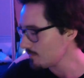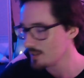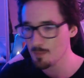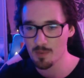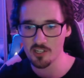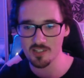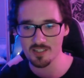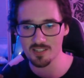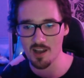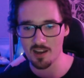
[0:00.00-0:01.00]

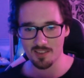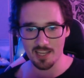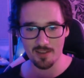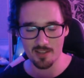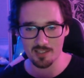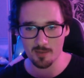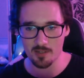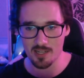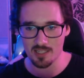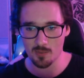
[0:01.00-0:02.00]
Pigeons suck. Thank you for that super
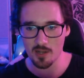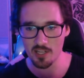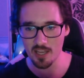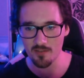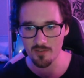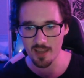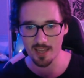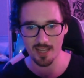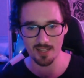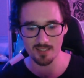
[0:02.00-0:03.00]
chat. Says, where'd you get your fake
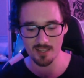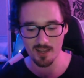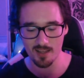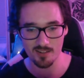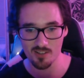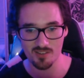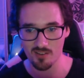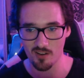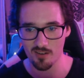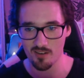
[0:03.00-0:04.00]
candles? Just
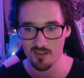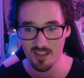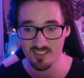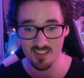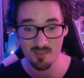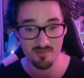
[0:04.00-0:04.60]
on internet.